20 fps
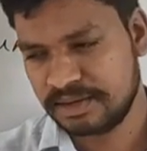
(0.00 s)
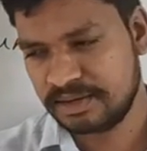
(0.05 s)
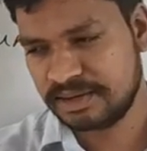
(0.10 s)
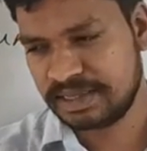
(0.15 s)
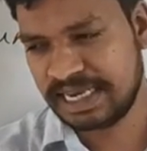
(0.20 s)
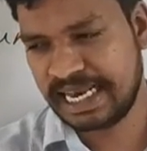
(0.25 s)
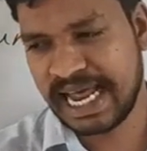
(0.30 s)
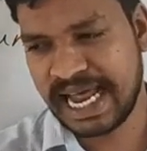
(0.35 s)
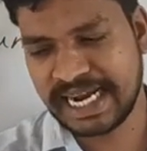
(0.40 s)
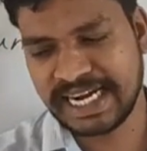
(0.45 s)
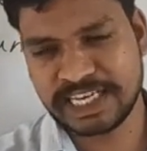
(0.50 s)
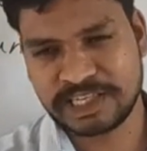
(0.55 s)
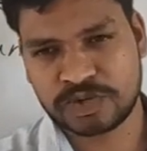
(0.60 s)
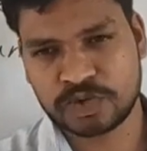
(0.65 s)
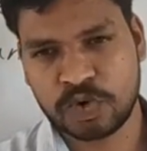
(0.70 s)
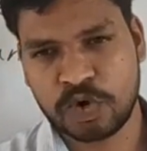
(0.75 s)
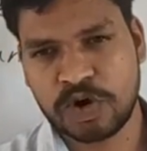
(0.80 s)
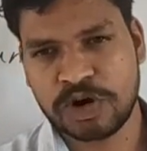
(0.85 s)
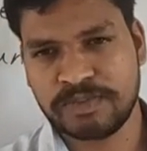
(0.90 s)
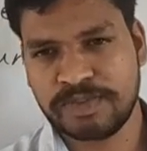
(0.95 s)
The land is
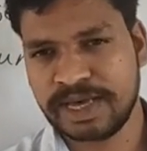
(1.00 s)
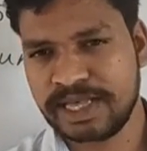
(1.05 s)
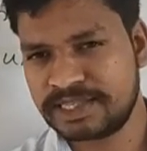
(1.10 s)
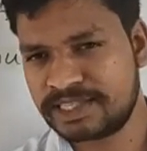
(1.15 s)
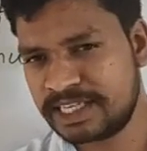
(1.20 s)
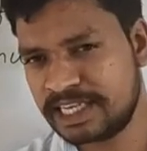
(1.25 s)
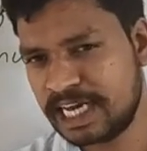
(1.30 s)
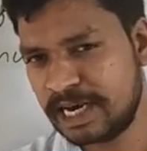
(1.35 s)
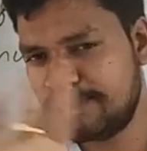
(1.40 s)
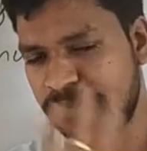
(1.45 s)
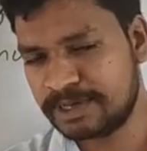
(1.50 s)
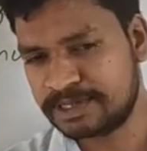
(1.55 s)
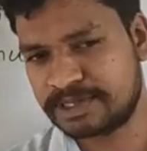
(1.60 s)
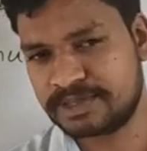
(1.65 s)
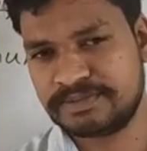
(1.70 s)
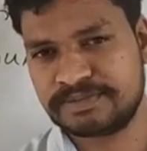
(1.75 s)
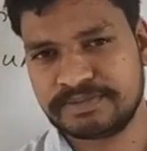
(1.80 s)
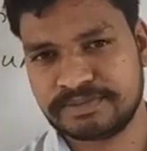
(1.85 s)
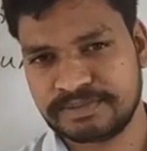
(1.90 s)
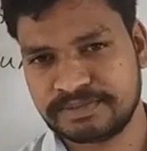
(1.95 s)
owned by a single
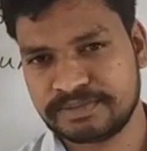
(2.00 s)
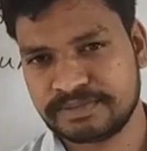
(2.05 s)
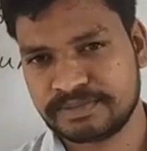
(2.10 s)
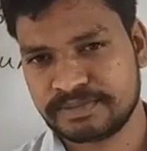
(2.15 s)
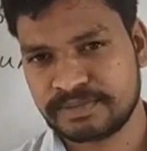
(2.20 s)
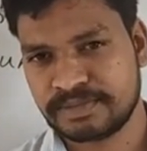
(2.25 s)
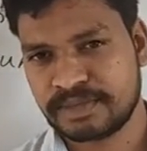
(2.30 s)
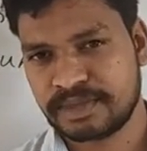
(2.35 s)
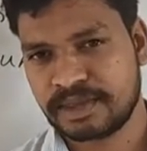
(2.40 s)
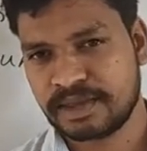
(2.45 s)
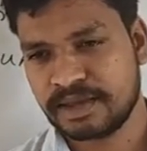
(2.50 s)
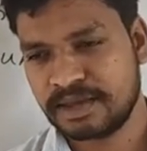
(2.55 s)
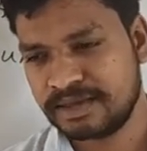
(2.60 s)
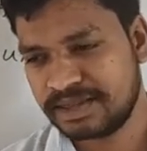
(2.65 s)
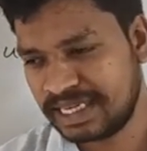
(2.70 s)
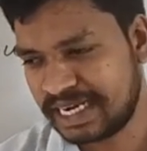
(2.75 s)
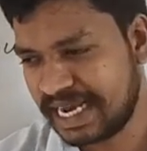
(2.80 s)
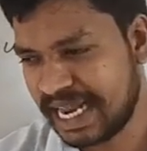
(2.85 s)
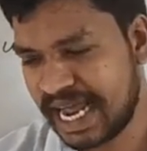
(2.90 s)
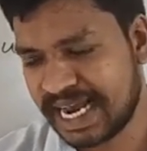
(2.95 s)
person.
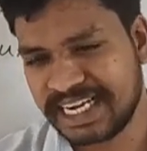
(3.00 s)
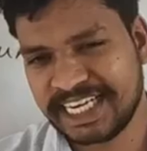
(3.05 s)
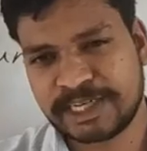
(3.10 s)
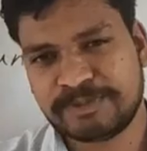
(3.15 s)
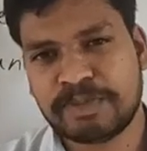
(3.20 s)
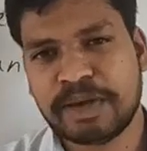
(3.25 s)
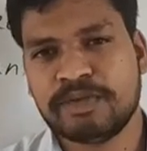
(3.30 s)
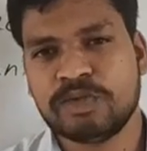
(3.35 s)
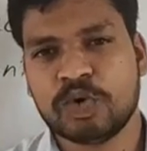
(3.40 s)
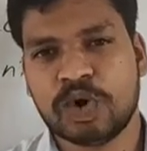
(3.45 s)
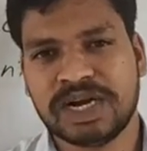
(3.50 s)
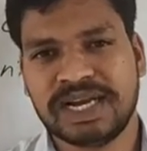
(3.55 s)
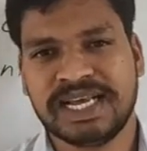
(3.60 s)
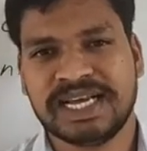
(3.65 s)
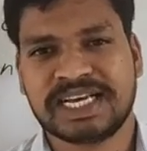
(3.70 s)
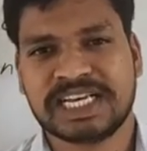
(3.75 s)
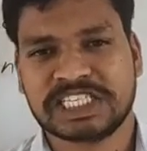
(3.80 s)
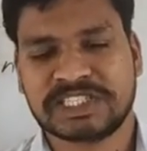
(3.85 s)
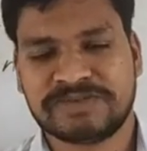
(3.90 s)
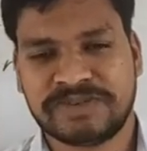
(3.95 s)
The land, it may be 1
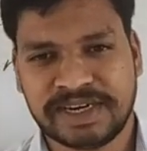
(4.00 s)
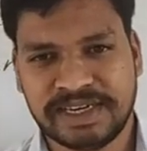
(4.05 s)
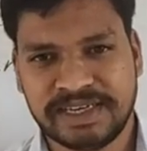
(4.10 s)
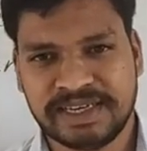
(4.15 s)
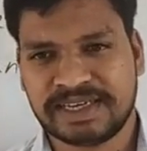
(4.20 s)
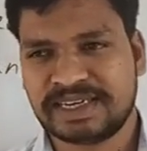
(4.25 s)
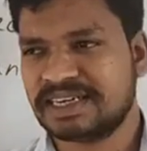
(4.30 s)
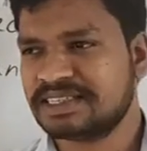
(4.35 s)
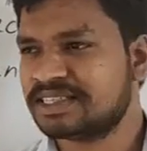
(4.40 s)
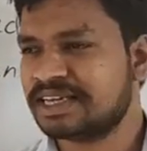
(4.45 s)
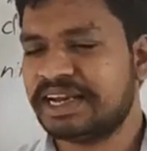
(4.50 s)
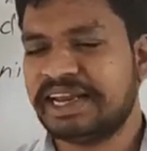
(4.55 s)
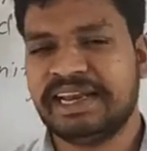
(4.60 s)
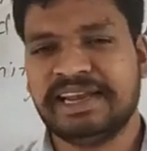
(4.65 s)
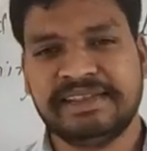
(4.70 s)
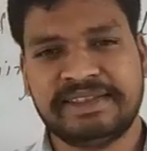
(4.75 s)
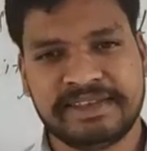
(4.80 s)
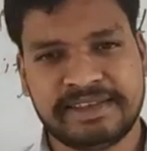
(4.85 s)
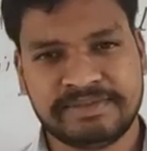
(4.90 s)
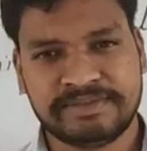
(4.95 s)
acre, 5 acres or
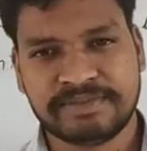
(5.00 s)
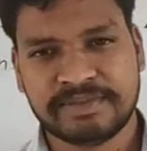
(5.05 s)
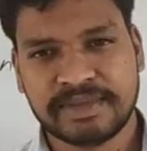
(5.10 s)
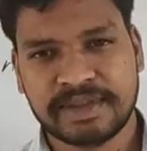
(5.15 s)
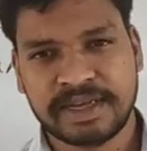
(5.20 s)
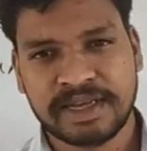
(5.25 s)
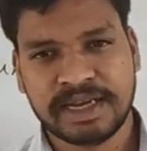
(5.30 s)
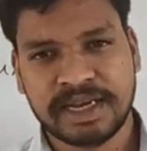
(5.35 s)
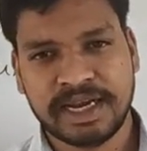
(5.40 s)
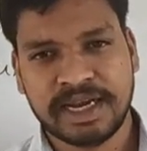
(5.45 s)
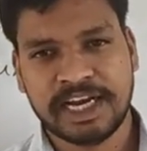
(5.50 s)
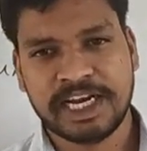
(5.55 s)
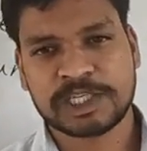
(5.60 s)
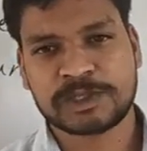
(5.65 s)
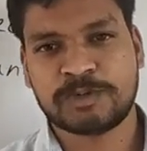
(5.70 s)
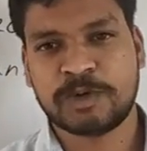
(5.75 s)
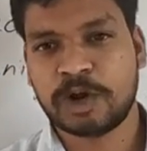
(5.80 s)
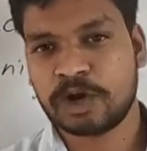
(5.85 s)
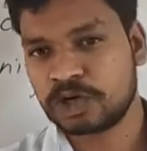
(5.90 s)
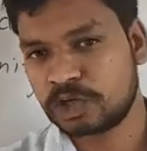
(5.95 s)
anything. It's
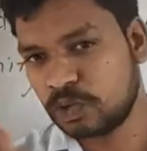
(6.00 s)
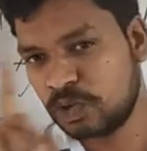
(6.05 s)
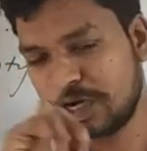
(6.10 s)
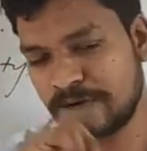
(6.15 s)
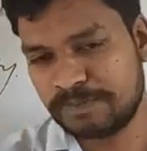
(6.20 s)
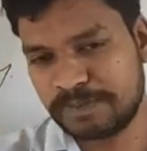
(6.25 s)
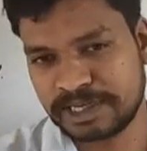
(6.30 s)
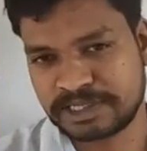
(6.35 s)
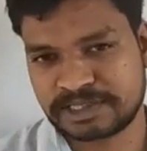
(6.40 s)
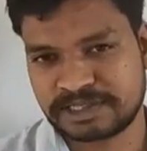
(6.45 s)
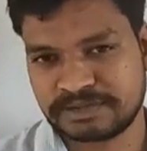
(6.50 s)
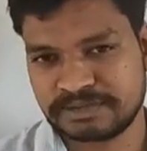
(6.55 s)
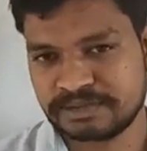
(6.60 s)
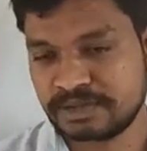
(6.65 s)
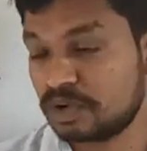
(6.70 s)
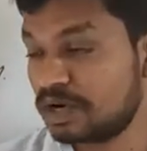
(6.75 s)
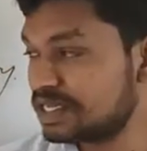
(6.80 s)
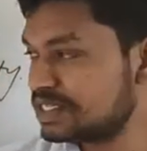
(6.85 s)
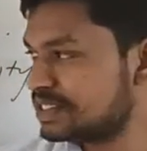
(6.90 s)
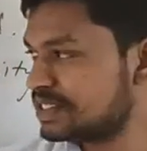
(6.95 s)
belong to one person.
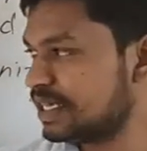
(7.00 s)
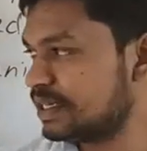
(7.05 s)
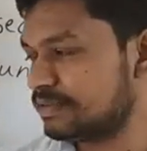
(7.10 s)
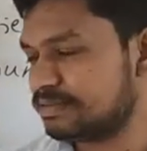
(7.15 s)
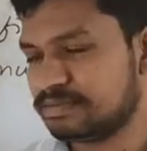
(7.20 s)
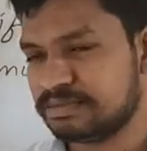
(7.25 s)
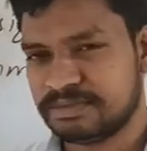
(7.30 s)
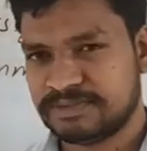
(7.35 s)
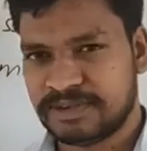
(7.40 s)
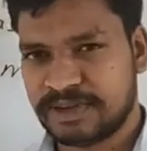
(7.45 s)
What is that?